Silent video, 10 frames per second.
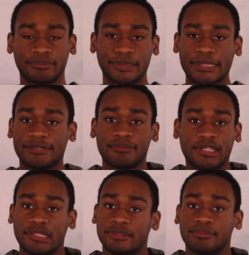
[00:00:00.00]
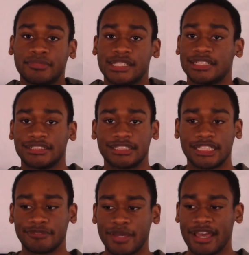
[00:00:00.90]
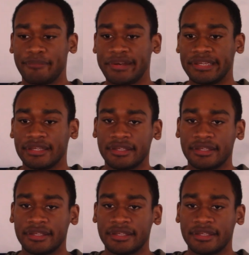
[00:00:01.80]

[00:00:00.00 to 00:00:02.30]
But, you know, that doesn't end up happening.